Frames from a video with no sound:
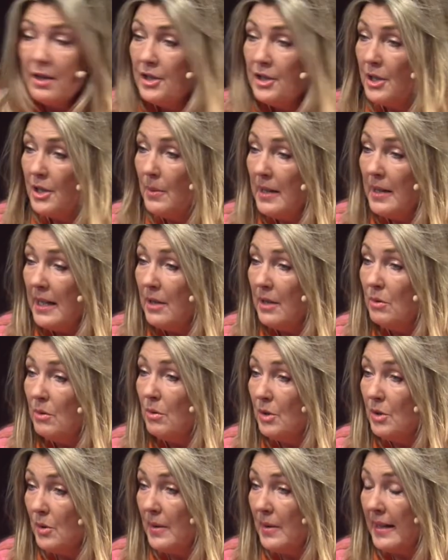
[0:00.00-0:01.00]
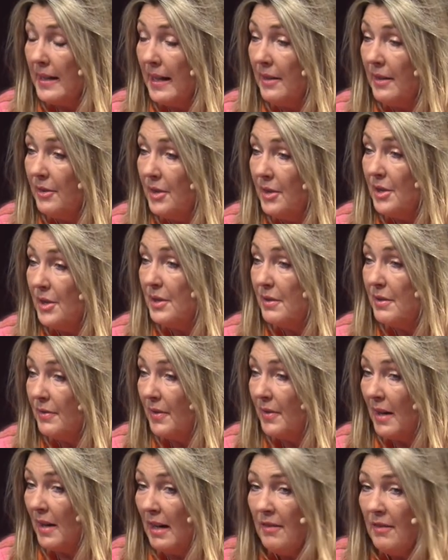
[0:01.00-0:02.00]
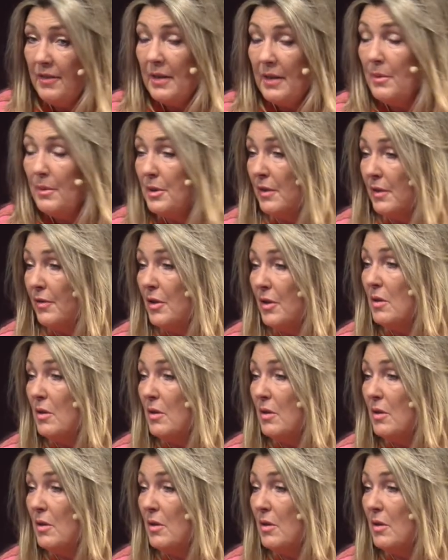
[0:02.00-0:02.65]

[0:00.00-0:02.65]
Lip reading: So in order again to survive, there was a few